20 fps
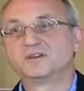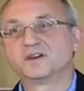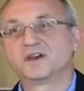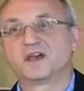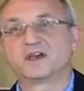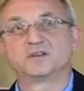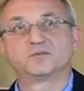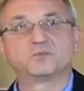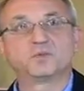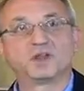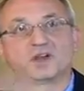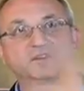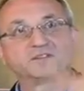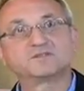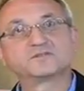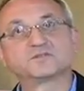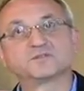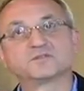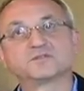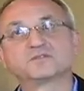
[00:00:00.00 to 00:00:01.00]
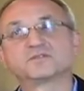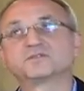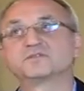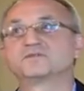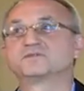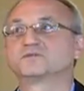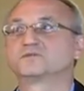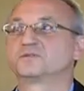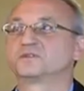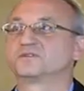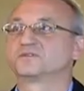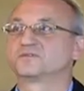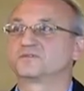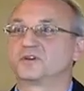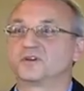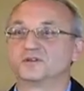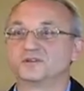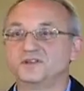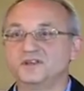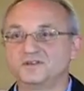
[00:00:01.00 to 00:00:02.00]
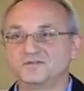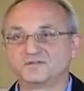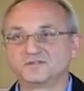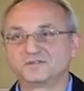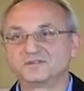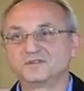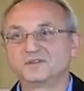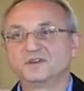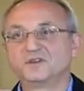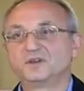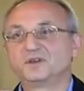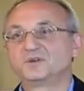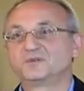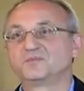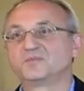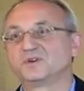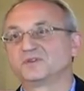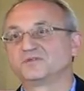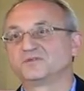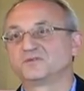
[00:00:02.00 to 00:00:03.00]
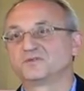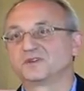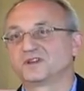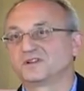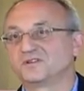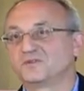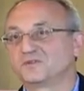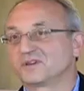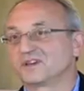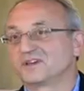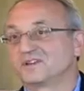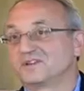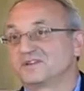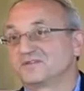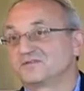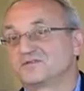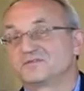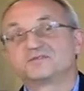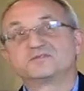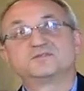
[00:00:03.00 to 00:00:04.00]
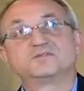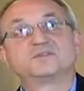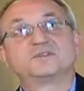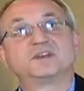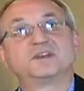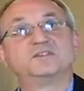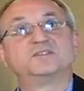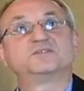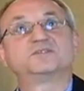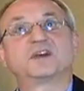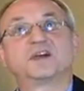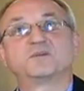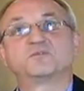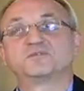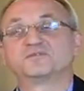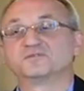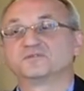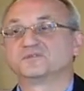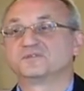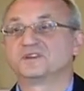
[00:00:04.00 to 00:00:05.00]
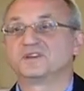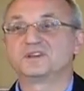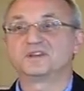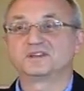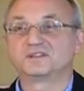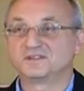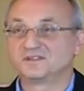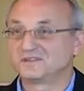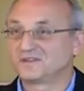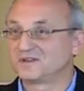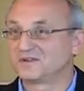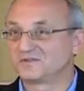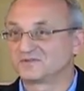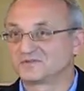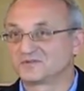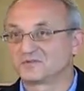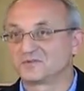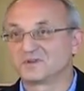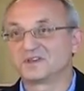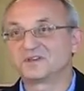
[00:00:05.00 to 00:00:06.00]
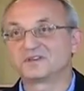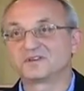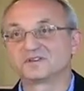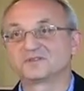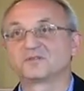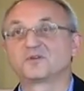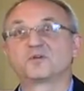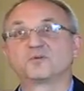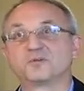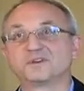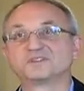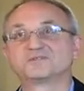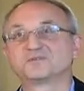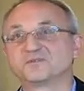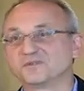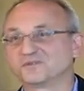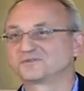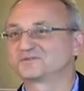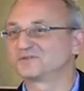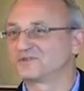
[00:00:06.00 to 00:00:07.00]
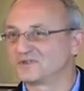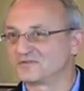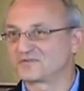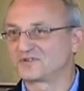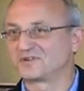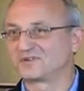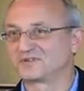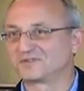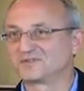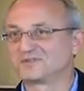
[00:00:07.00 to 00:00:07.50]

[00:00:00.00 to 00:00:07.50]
hand plastered, so it's uneven, but you can look at it any time of the day, any day of the week, it always looks different.